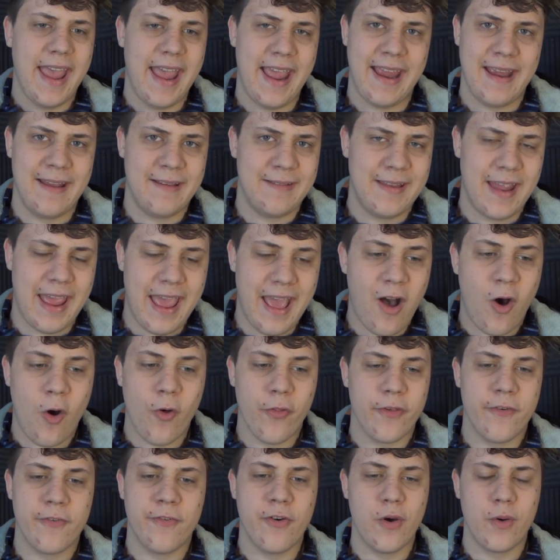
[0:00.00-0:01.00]
and all
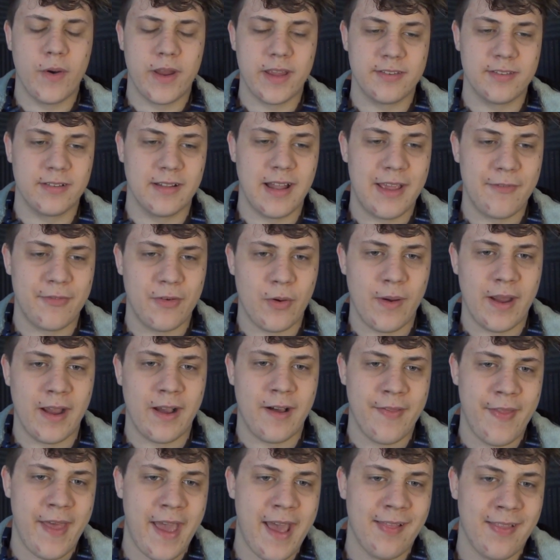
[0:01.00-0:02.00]
the focus in life going
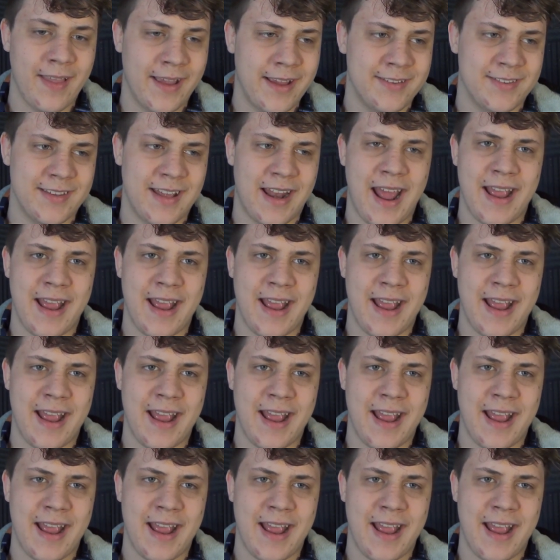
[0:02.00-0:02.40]
on that, like I said,